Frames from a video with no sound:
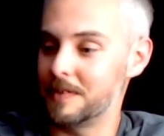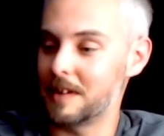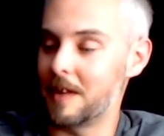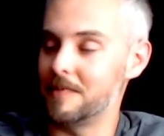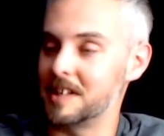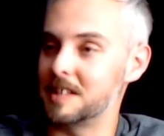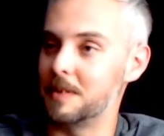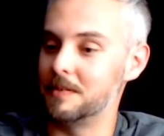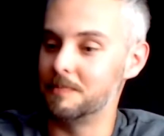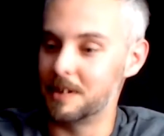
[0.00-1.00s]
Everything's
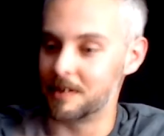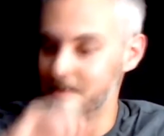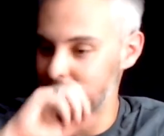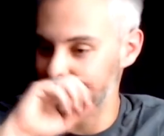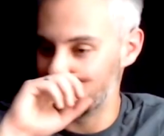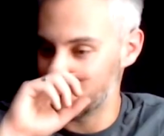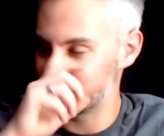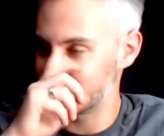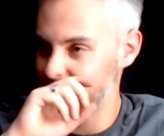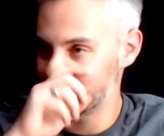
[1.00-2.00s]
been
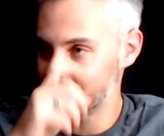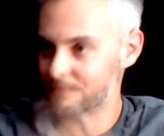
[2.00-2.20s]
lost.